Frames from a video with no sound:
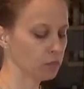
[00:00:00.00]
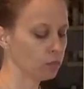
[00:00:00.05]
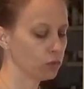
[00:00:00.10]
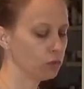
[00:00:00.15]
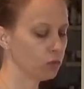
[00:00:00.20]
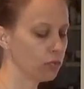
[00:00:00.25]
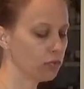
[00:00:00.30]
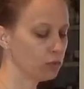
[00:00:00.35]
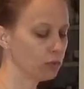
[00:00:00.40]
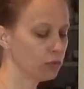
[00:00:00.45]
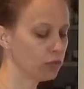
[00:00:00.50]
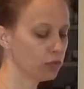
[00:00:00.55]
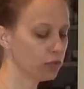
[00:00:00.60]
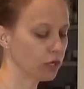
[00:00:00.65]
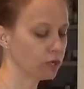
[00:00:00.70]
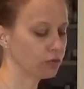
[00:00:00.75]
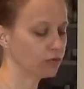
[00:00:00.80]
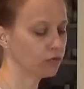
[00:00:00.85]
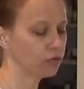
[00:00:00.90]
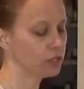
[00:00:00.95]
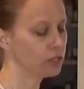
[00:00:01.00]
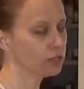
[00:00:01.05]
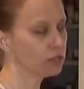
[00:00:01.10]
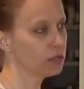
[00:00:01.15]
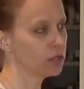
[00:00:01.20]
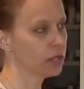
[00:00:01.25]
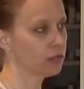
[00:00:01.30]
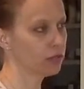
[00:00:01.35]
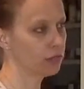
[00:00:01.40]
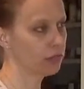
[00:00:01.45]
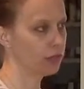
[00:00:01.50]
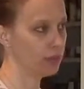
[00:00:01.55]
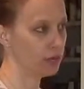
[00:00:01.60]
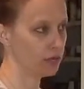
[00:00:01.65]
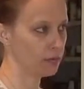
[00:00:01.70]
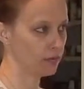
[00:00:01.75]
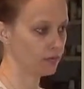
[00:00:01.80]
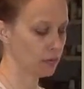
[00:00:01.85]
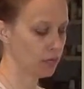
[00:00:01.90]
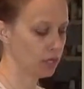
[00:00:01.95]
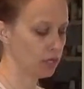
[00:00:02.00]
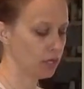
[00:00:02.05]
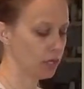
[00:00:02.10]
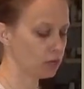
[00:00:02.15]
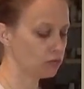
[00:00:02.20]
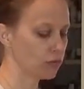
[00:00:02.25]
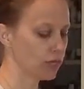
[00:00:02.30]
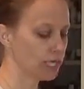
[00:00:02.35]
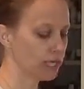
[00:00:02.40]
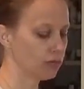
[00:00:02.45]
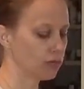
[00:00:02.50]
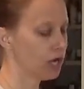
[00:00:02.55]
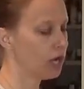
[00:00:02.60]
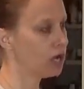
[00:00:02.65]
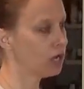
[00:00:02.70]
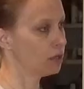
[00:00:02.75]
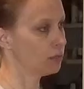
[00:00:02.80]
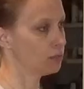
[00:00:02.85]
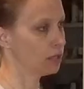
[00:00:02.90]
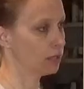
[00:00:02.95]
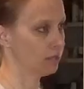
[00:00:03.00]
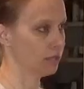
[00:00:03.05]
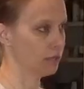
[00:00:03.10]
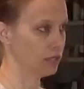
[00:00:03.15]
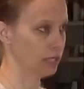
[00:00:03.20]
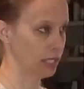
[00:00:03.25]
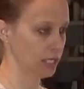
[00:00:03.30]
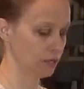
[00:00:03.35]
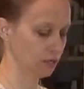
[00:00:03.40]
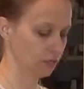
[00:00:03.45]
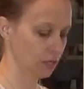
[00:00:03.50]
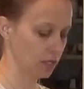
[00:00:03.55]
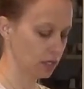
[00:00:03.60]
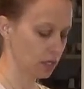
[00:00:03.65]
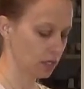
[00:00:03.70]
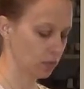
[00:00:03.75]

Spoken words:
we want to put our finger and thumb right at the hub of the knife,